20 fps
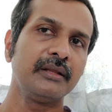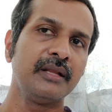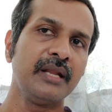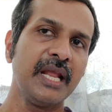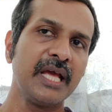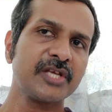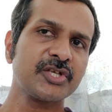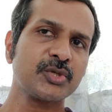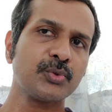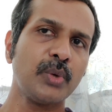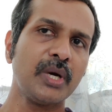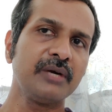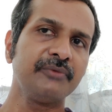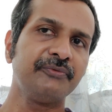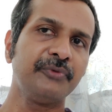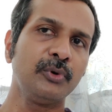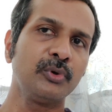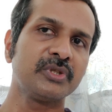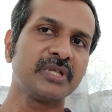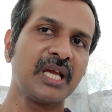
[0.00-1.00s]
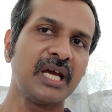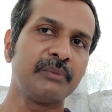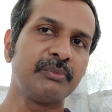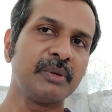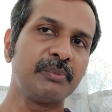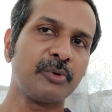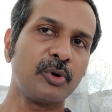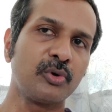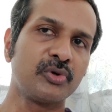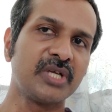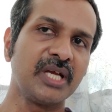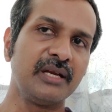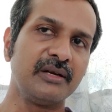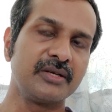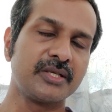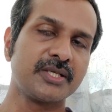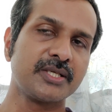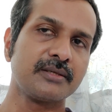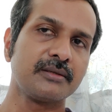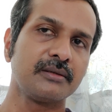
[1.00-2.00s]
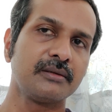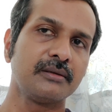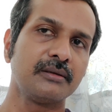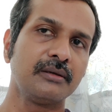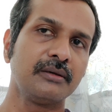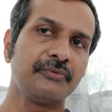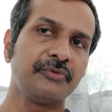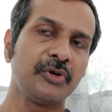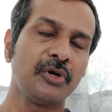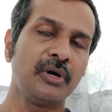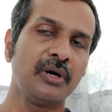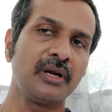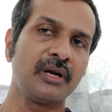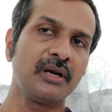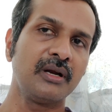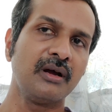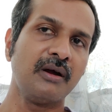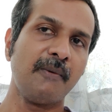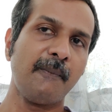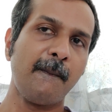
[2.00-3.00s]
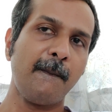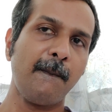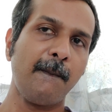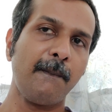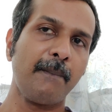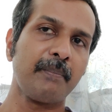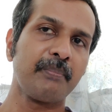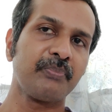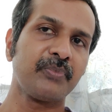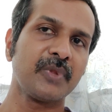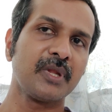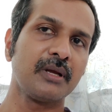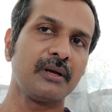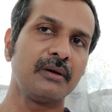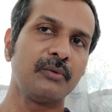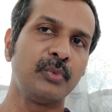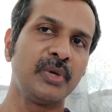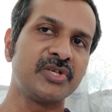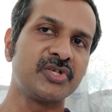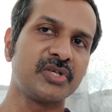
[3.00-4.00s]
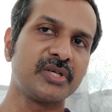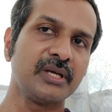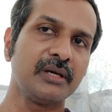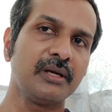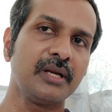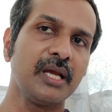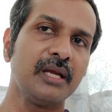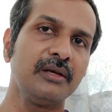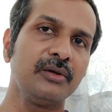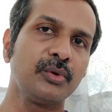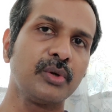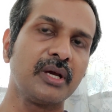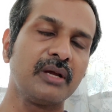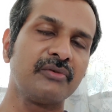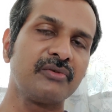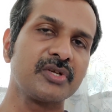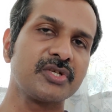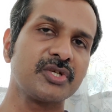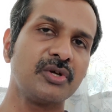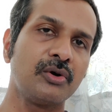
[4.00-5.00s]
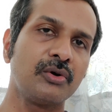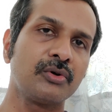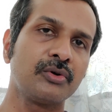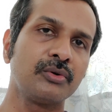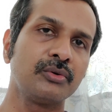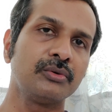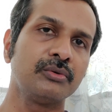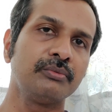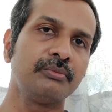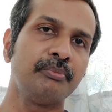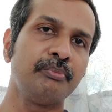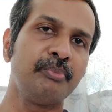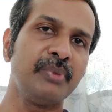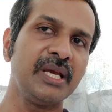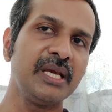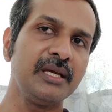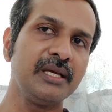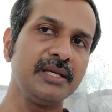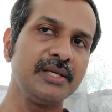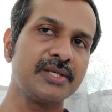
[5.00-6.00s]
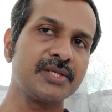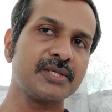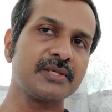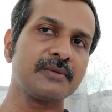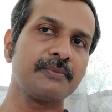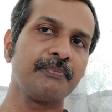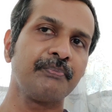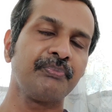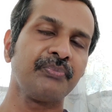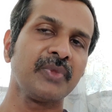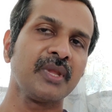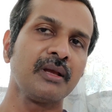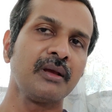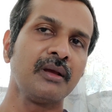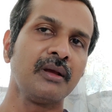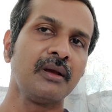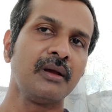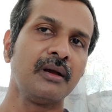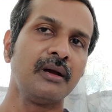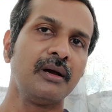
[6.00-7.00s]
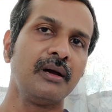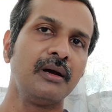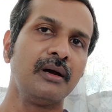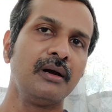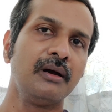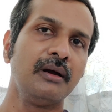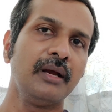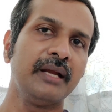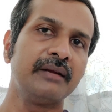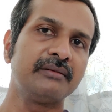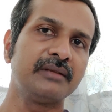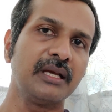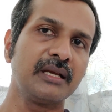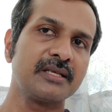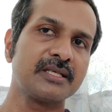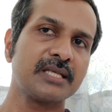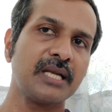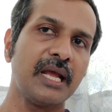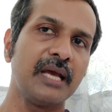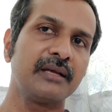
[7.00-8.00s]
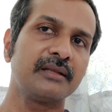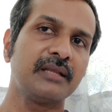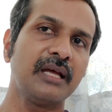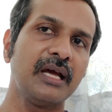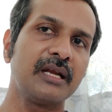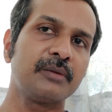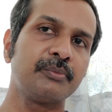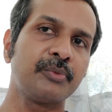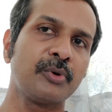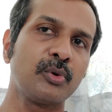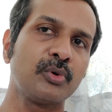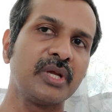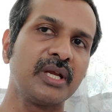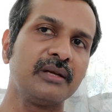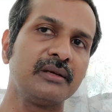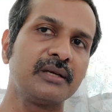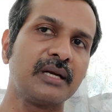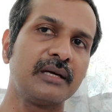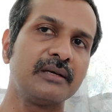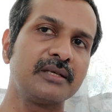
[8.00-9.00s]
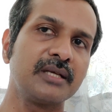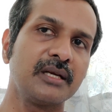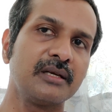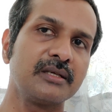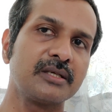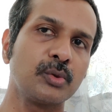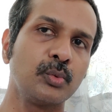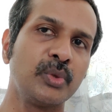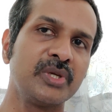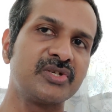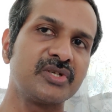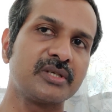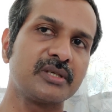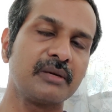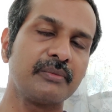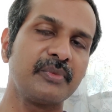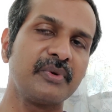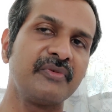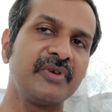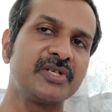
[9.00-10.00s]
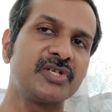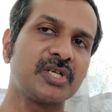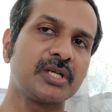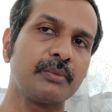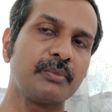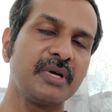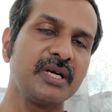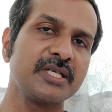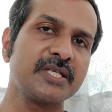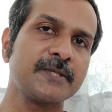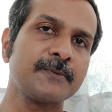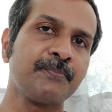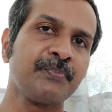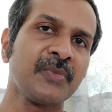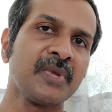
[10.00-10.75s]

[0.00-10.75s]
The next 1/4 can be proteins. If you are a vegetarian, you can resort to peas and things like that, protein content vegetables.